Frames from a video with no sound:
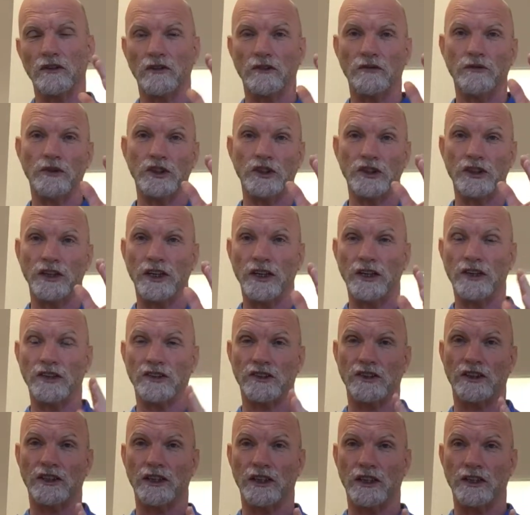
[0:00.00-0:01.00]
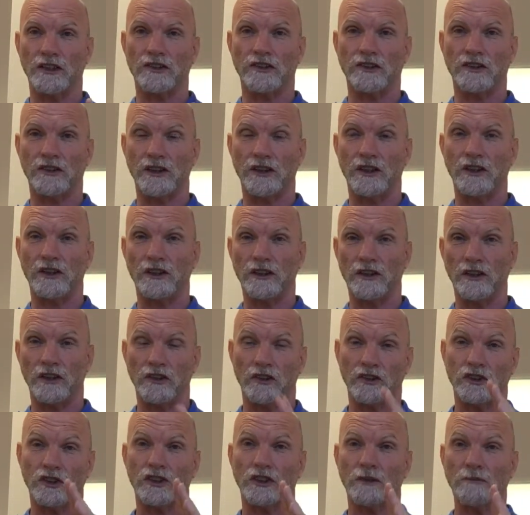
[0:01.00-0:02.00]
originates at the
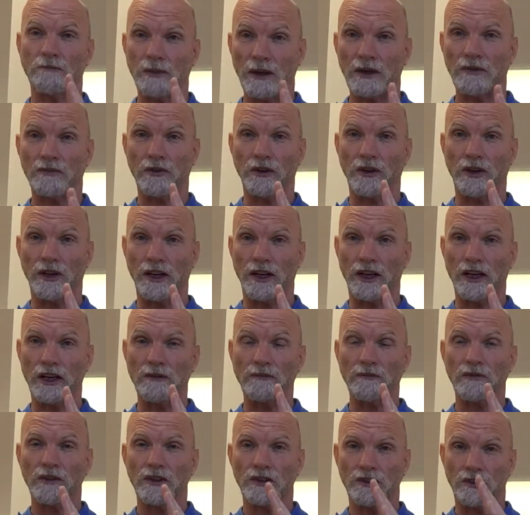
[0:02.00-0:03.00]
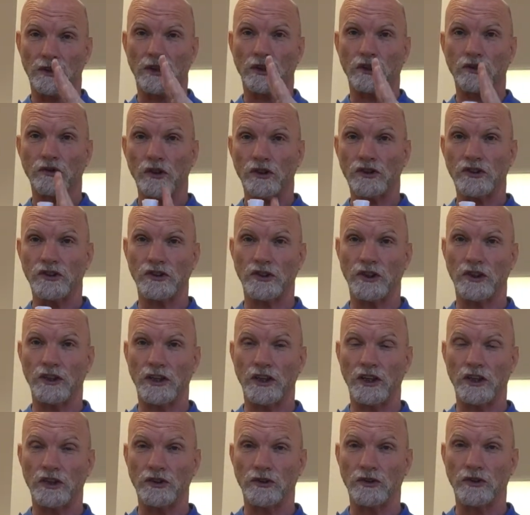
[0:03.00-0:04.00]
just above the knee, so it crosses the
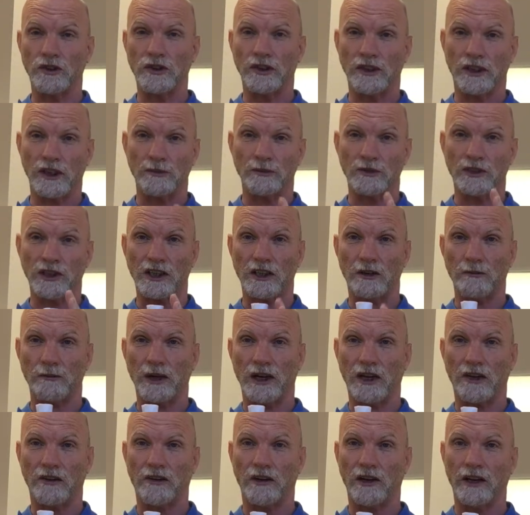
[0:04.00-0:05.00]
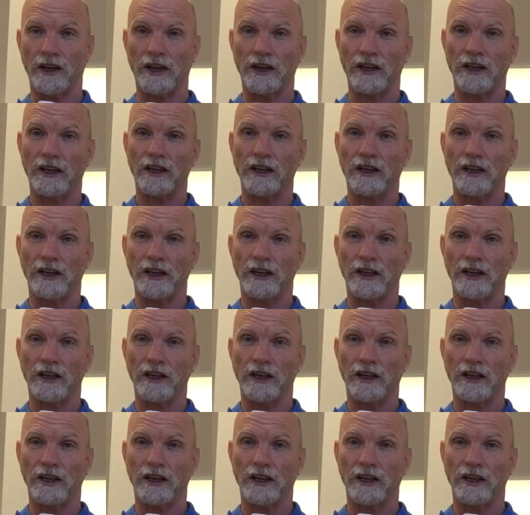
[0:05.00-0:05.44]
knee joint, comes down the back of the leg,